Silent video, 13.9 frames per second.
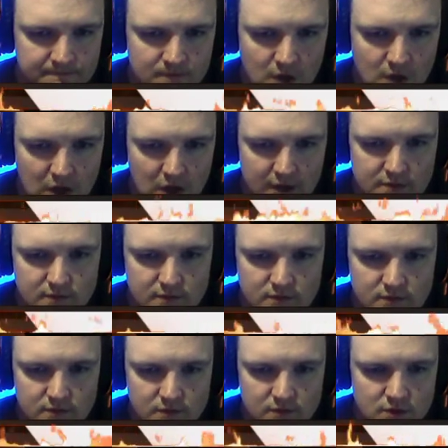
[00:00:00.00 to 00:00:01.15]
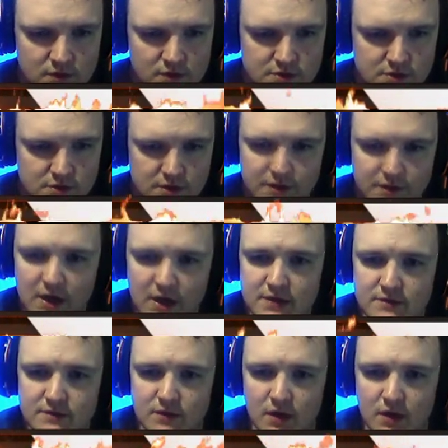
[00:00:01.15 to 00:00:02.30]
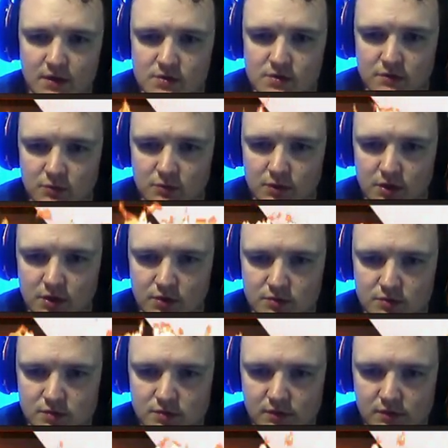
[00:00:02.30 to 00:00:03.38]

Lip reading: Alright, so the different kinds of guns everyone knows.